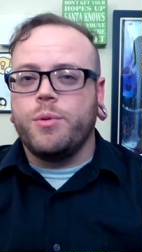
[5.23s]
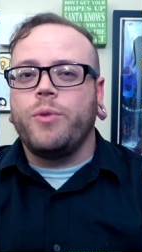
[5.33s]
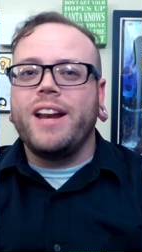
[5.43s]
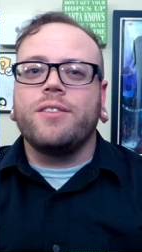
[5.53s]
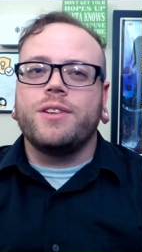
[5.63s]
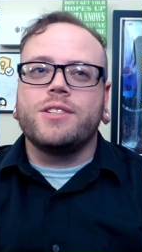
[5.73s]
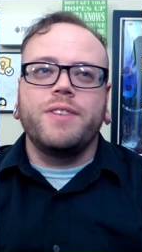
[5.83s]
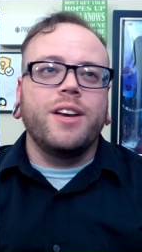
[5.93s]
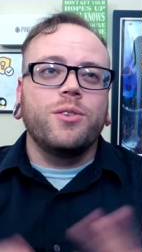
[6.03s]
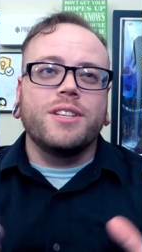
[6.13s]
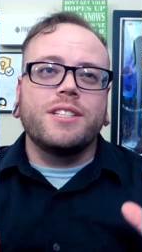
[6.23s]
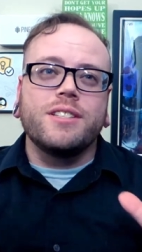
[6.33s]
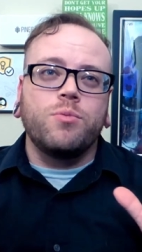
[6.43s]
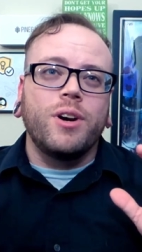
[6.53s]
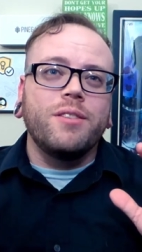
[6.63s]
waiting for this video. This is
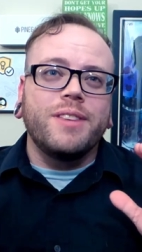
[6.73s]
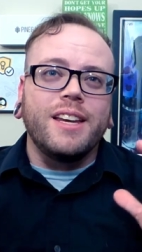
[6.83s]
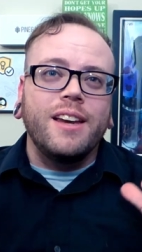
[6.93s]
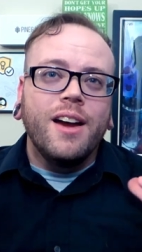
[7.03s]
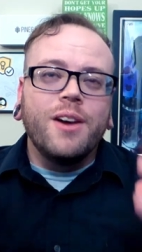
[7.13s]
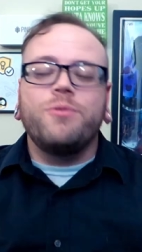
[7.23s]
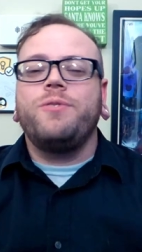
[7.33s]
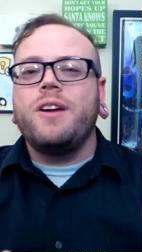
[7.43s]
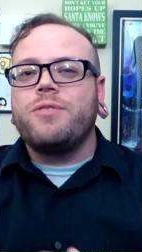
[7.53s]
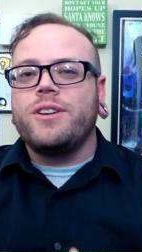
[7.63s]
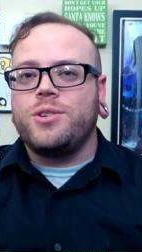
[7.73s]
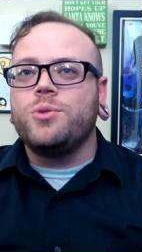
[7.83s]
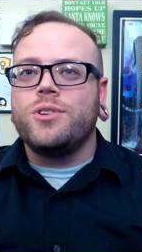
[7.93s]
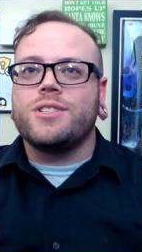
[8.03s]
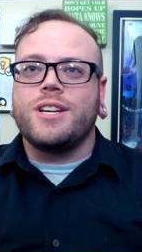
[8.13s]
one of the favorite
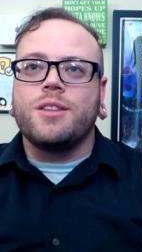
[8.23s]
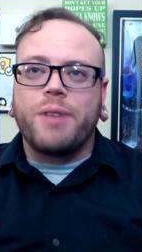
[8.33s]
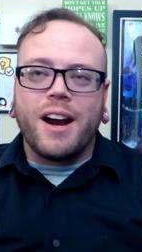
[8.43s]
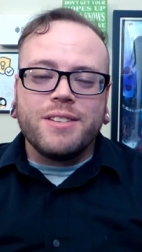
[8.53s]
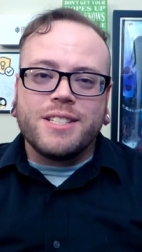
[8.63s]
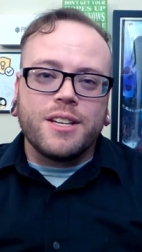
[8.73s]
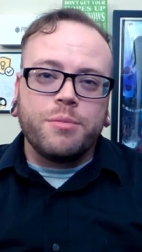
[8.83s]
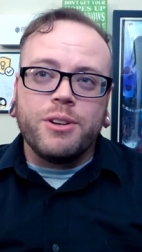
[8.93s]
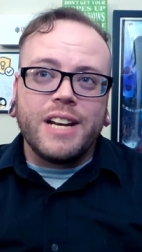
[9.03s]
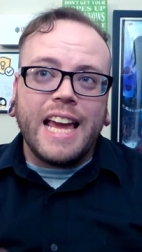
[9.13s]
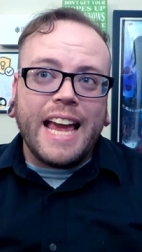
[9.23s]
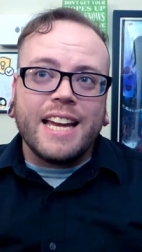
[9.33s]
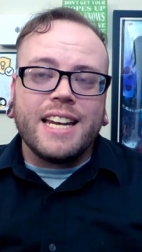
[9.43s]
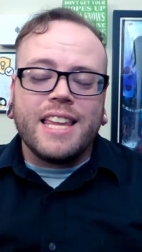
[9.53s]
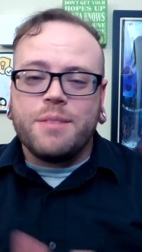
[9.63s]
tools in the privacy community
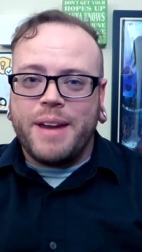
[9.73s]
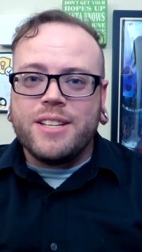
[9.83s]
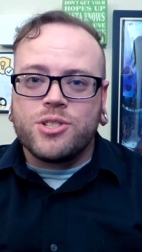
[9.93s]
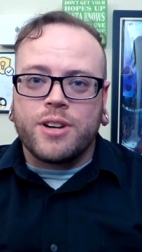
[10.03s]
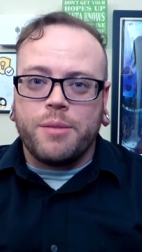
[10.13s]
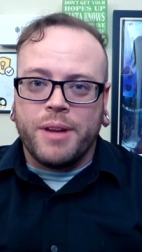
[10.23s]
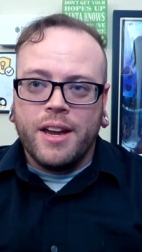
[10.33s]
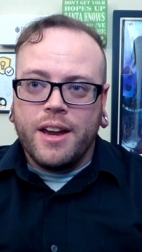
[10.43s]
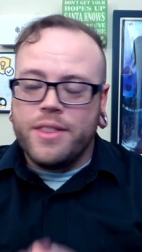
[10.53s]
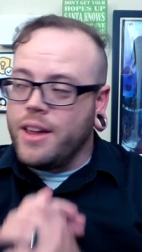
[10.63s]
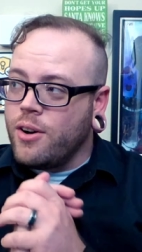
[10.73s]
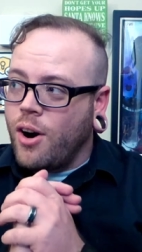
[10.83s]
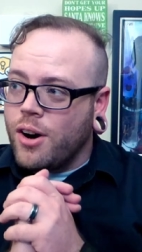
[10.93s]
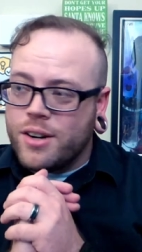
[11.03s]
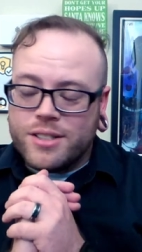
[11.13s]
and in the mainstream. There
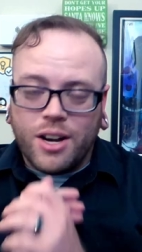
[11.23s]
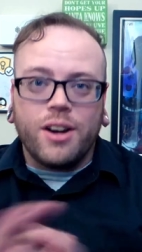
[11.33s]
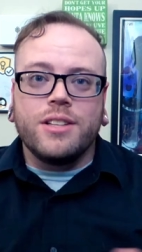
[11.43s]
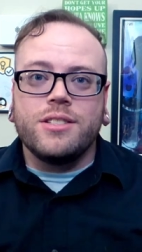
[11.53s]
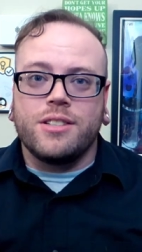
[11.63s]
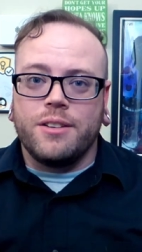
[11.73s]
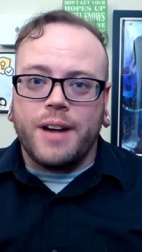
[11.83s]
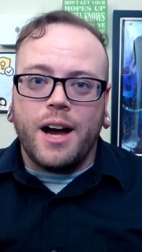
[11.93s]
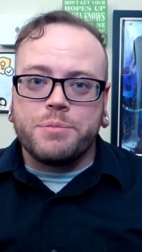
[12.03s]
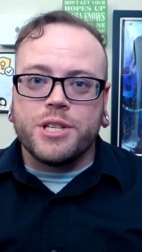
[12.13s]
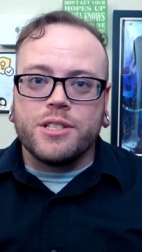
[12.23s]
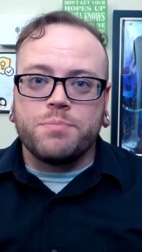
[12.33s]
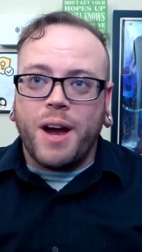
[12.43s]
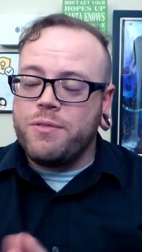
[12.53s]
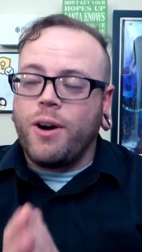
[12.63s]
are tons of options.
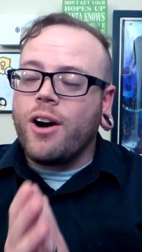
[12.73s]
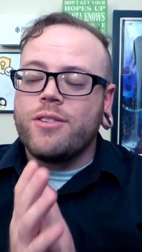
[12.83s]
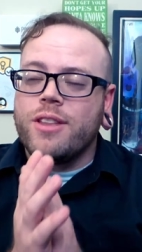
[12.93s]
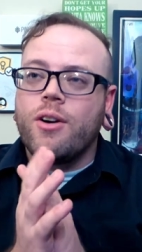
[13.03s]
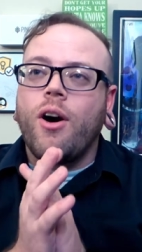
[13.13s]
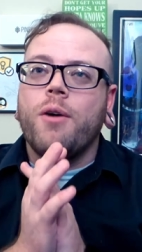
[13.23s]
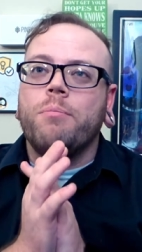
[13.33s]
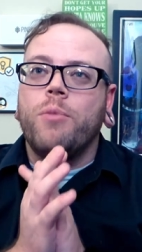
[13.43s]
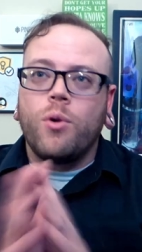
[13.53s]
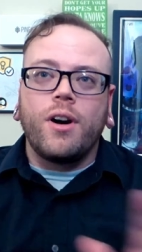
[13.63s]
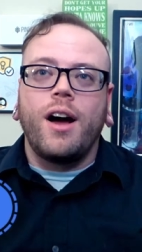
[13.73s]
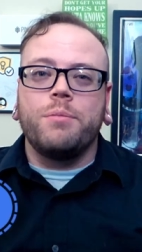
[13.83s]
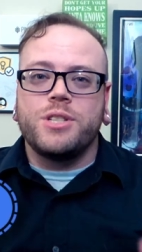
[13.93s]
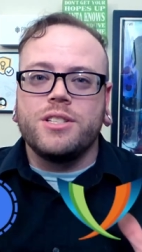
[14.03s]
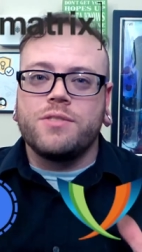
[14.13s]
By far, there are more
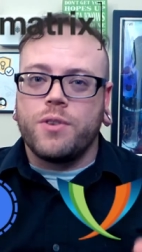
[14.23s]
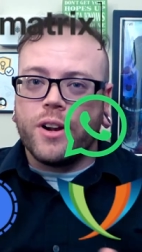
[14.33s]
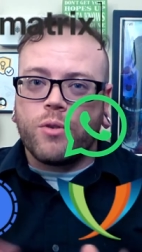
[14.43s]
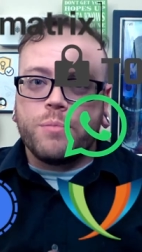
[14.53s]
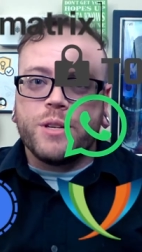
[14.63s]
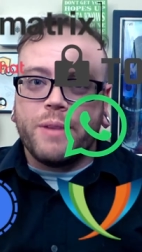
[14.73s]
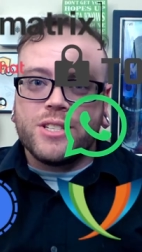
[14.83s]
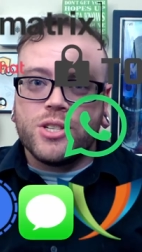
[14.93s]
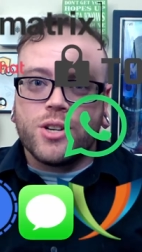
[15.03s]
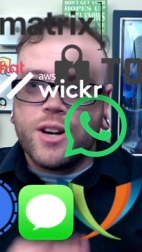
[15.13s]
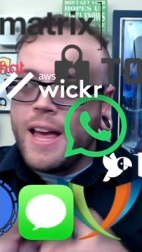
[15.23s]
options for an encrypted messenger